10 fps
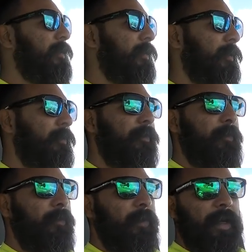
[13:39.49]
So
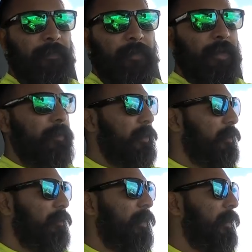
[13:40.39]
where I'm from,
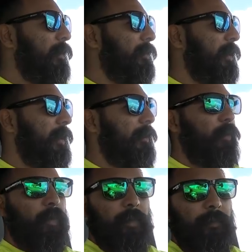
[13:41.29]
small little town
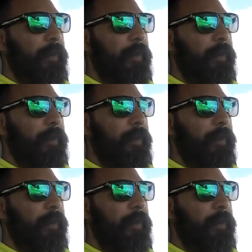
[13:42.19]
in